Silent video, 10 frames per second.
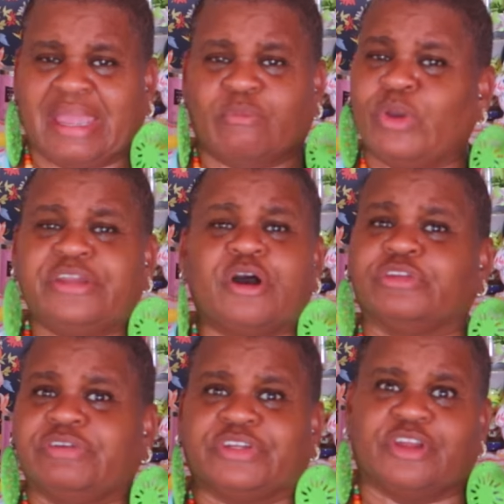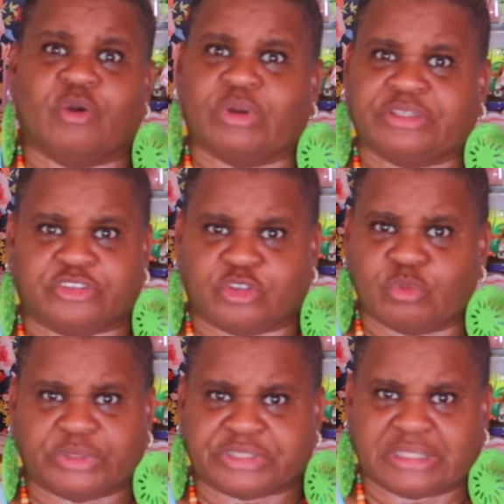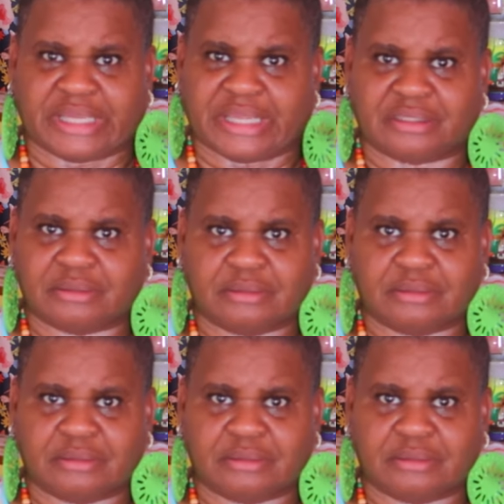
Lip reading: and we don't even know what to do with the land.